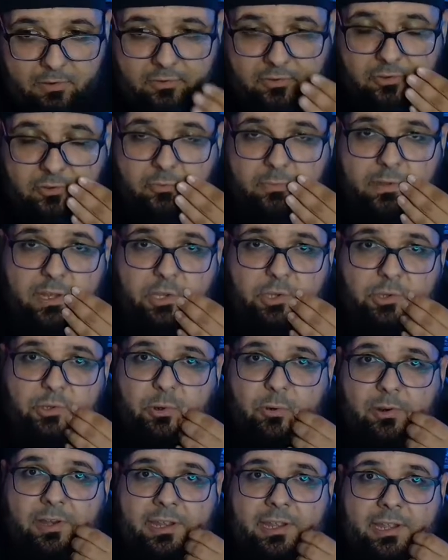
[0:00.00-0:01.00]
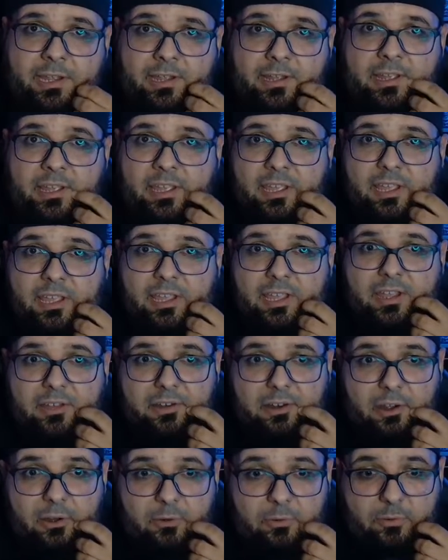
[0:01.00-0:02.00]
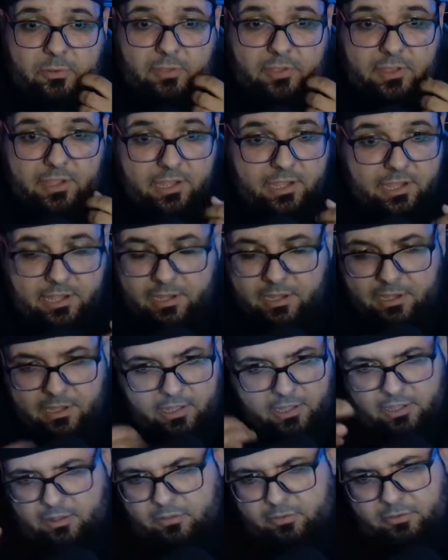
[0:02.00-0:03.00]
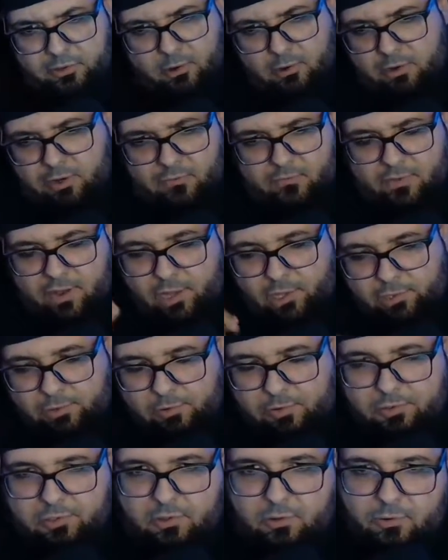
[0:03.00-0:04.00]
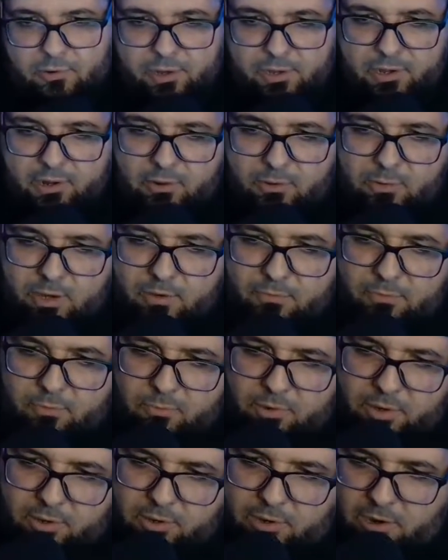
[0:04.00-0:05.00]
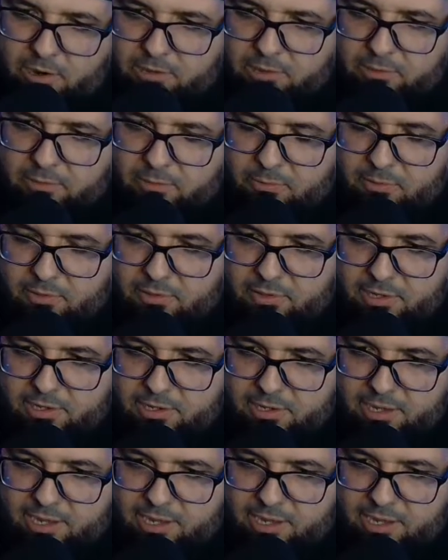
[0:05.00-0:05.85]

to be joining, you know, the Dark Avengers, or you know, whatever you want to call it, or the